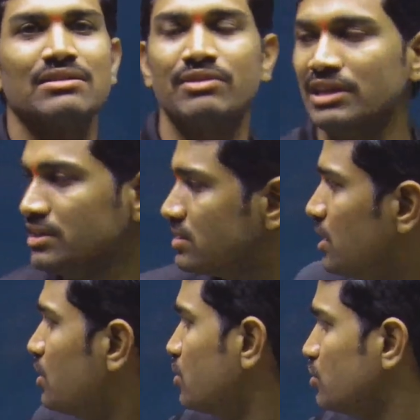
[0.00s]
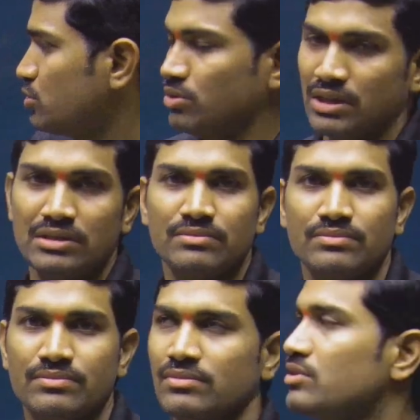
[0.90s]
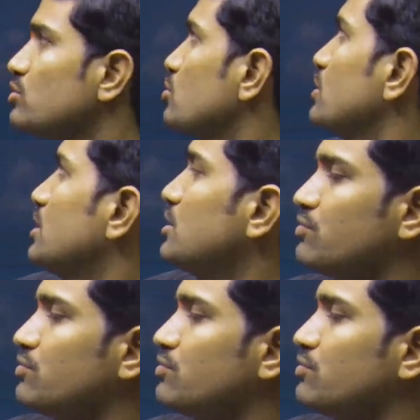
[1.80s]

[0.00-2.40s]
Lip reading: one is sugar. So that it is